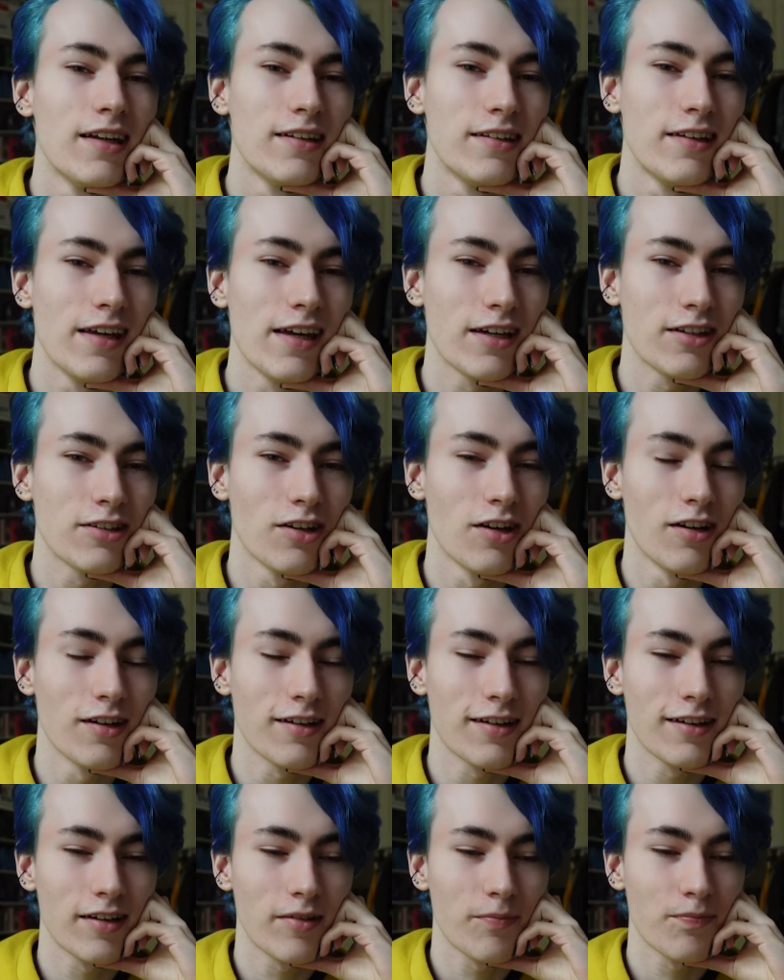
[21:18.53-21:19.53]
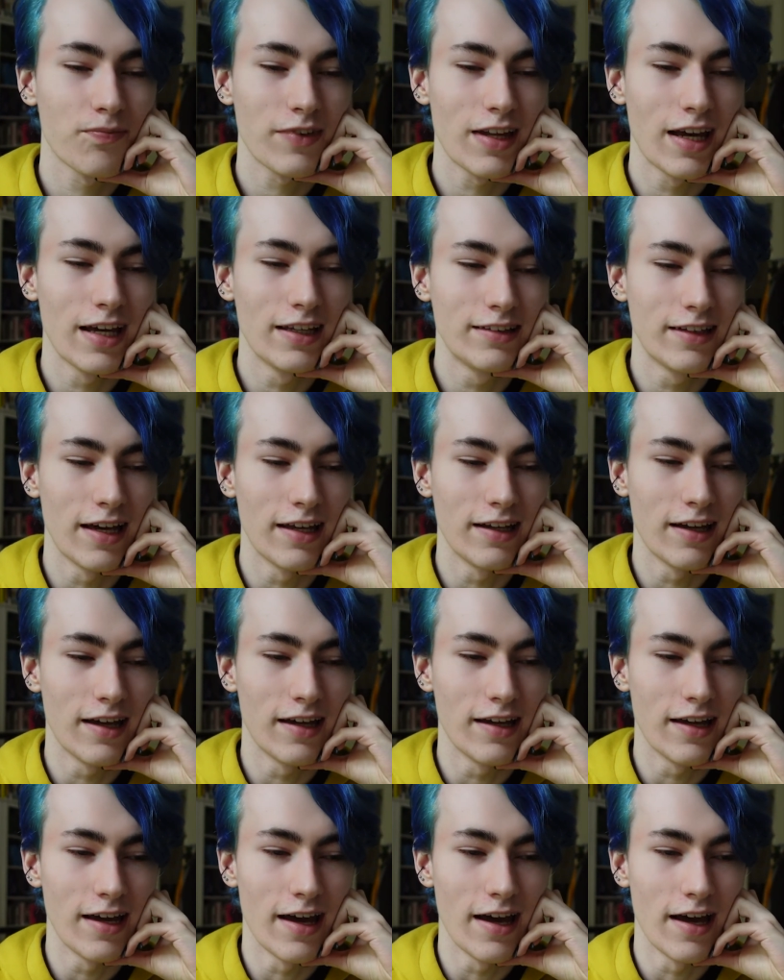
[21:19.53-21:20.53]
TikTok, and then
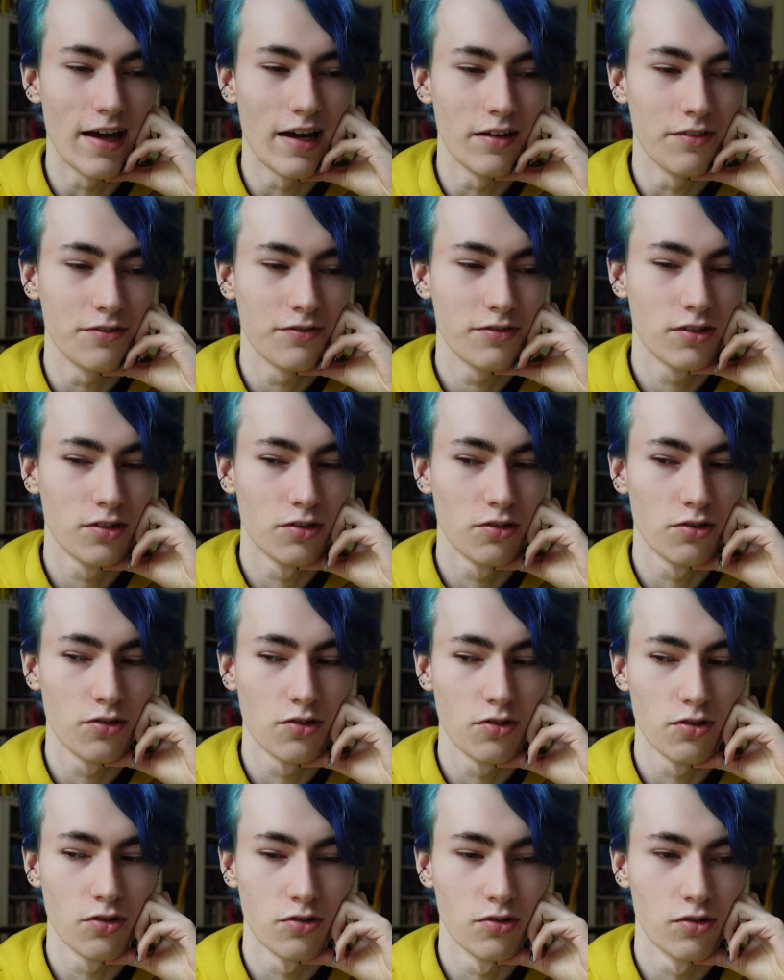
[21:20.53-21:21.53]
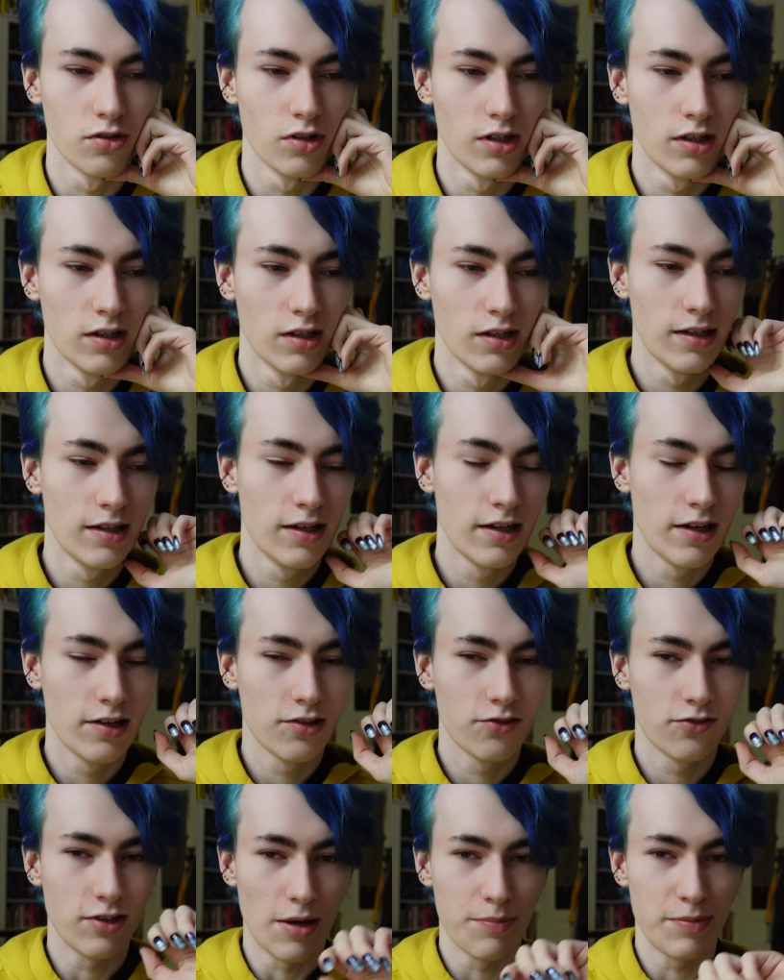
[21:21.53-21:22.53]
I have the new
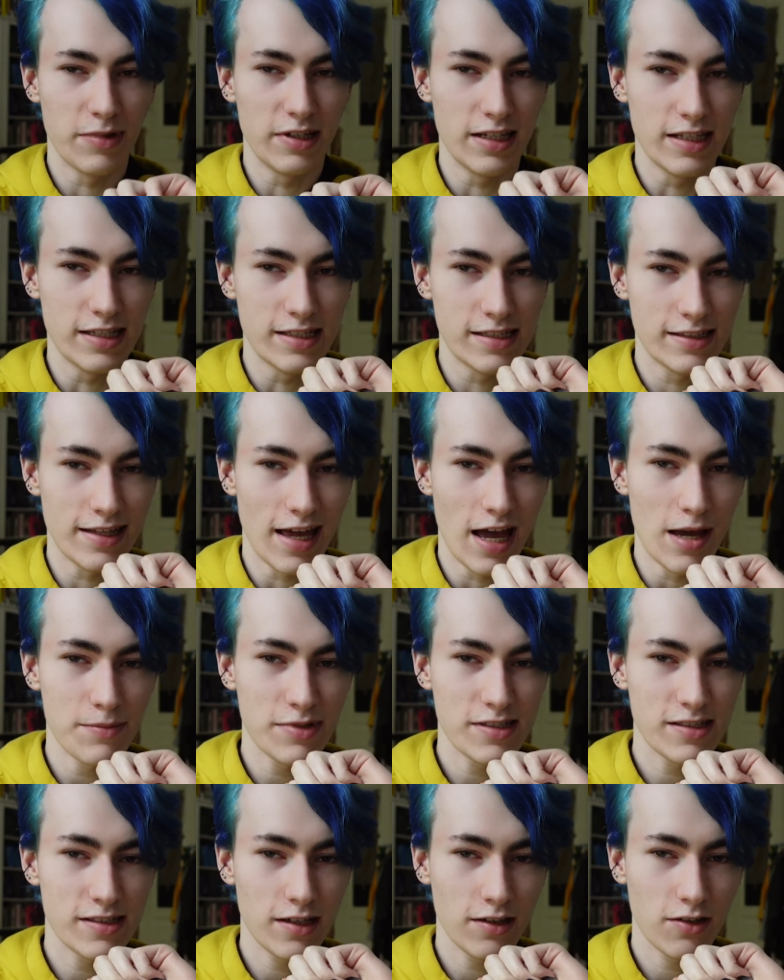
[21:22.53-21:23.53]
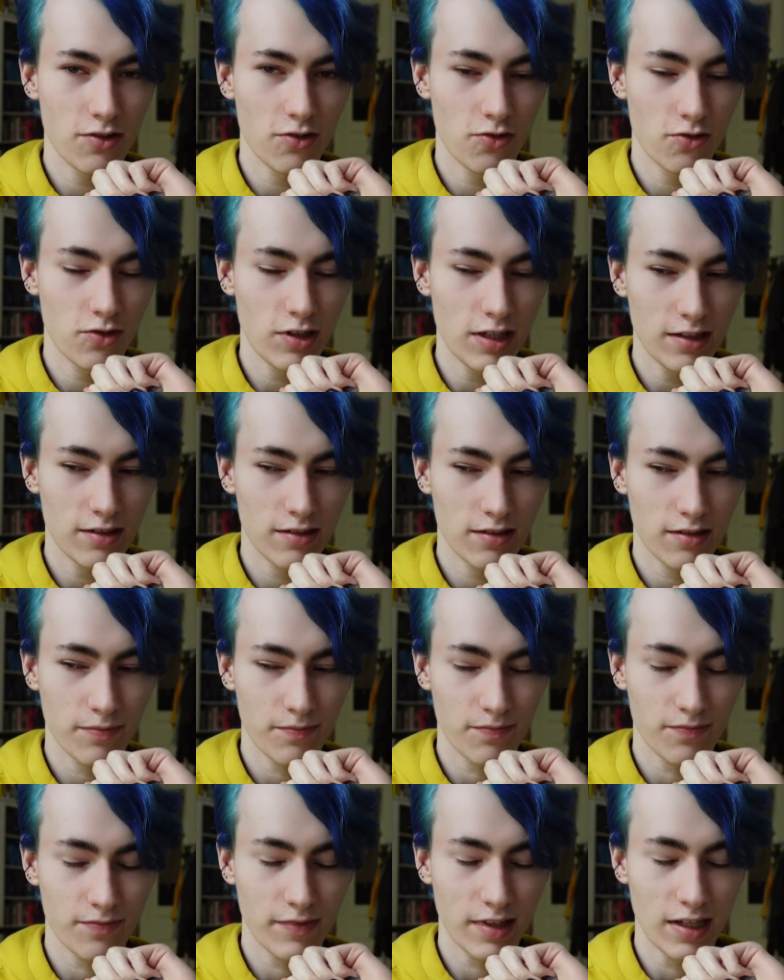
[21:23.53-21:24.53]
Japanese stamp sticker sheet,
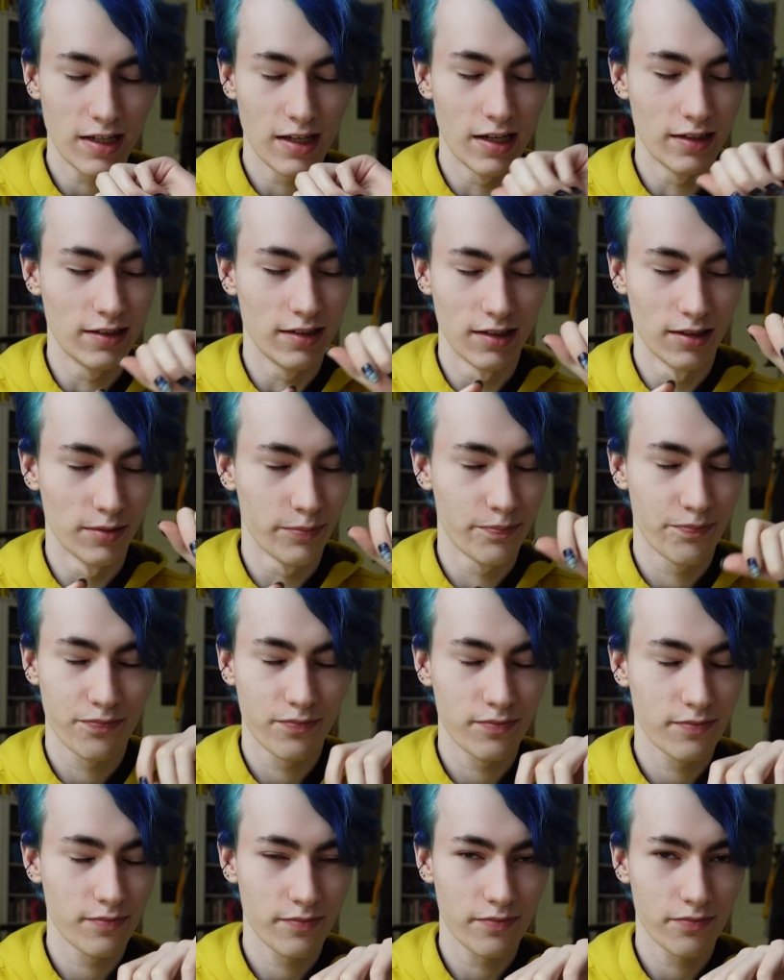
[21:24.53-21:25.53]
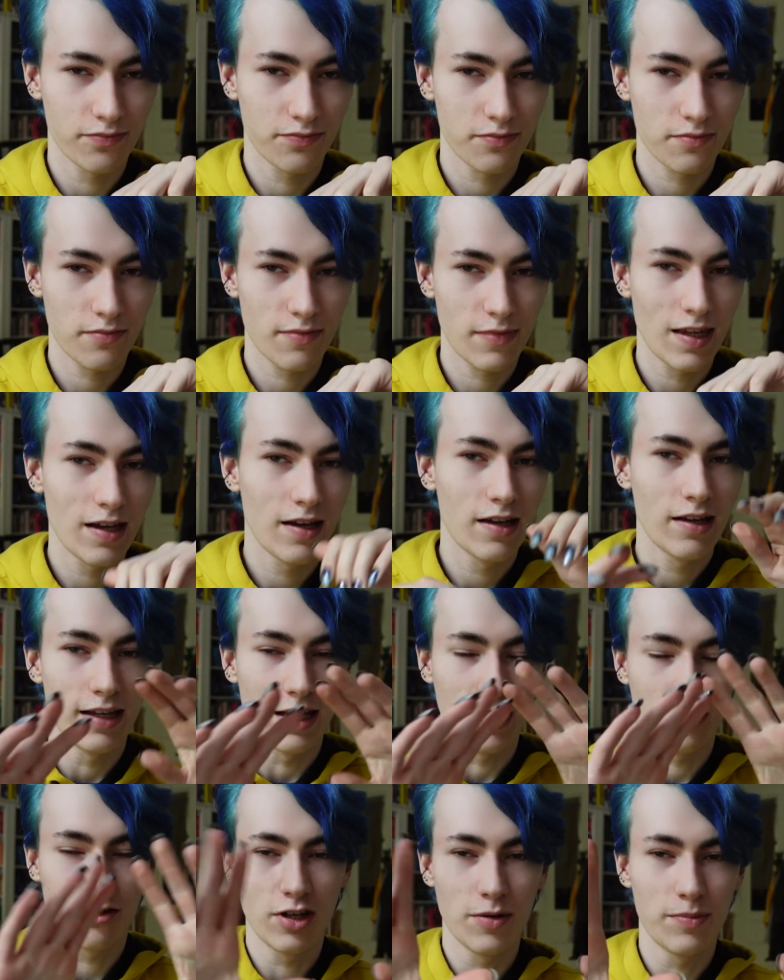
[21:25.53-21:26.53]
uh, the
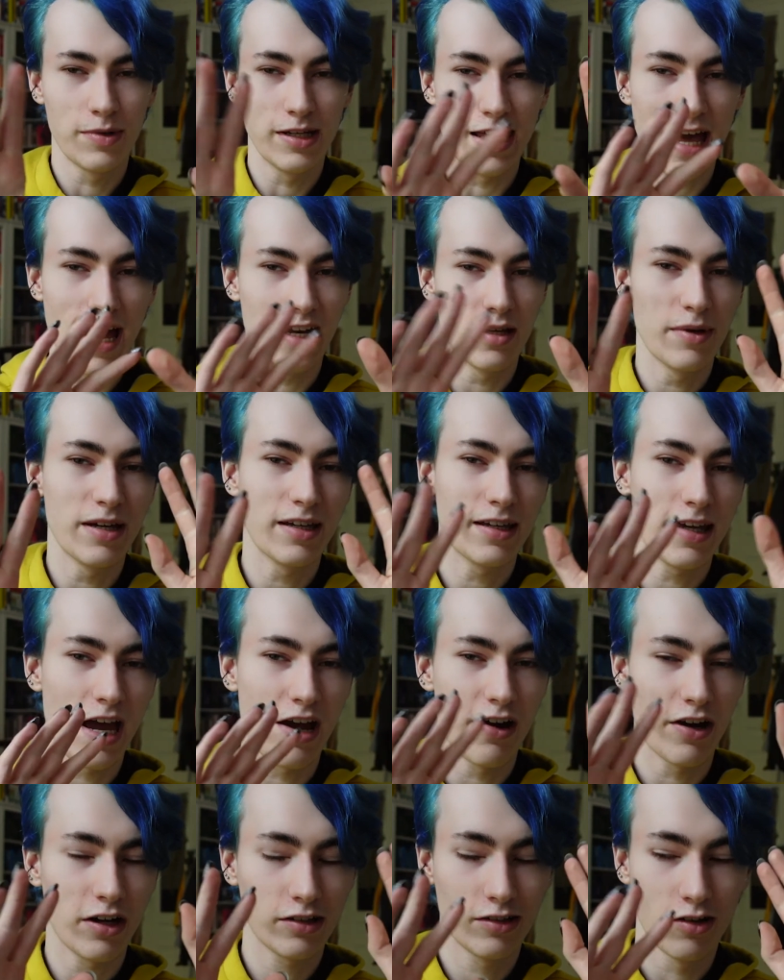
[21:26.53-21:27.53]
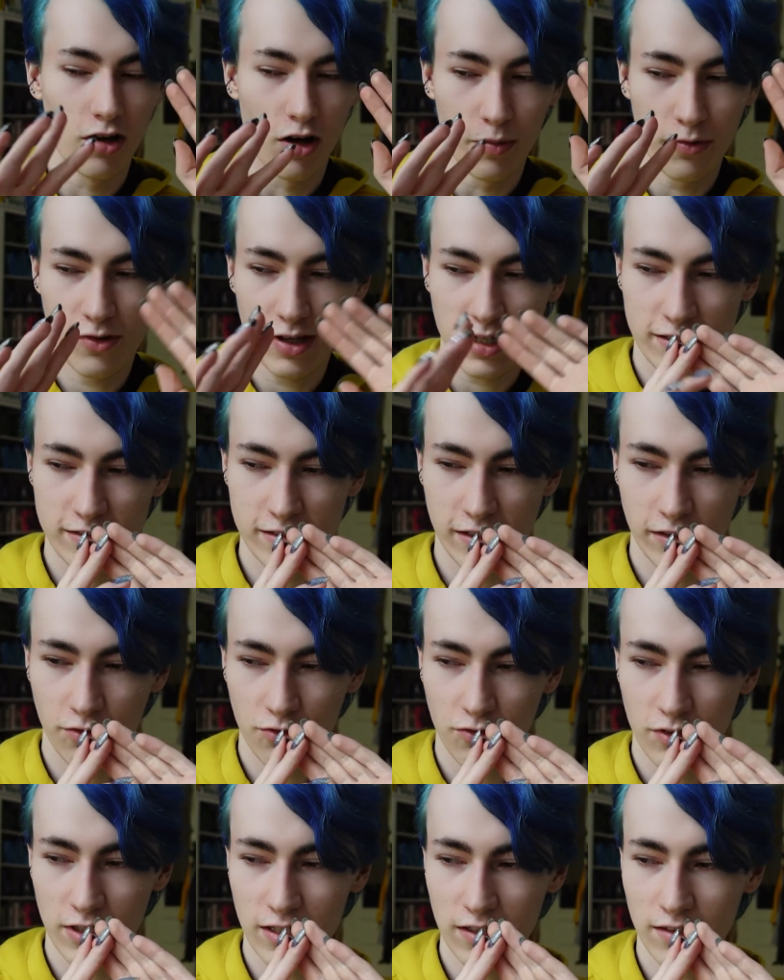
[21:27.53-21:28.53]
like Ghibli anime character object sticker
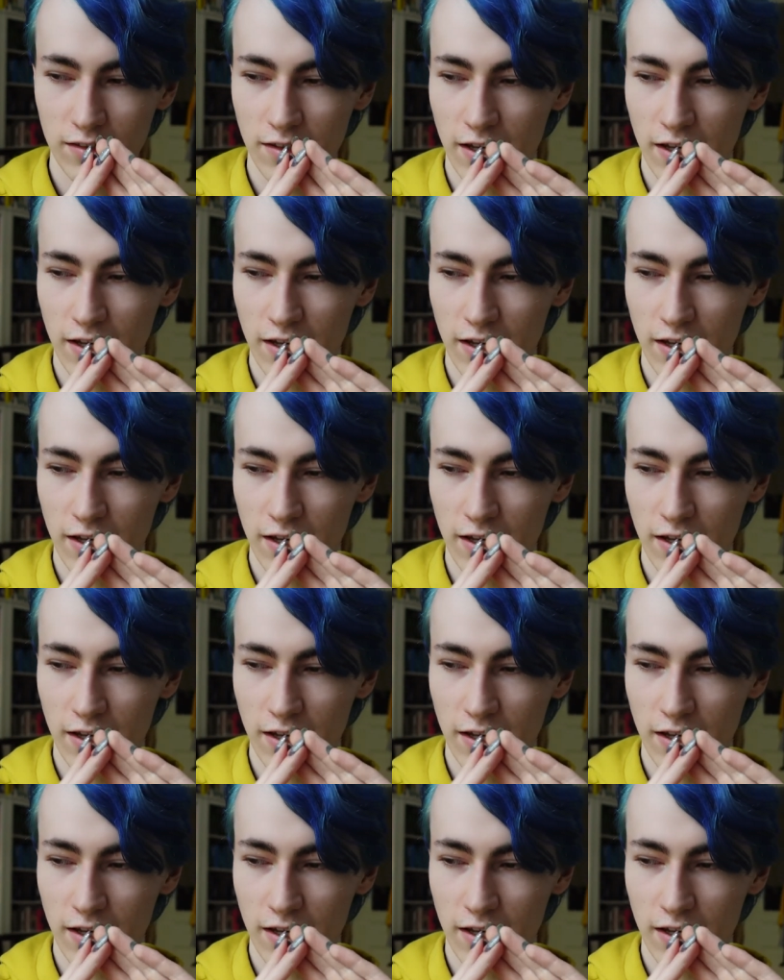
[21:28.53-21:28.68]
sheet.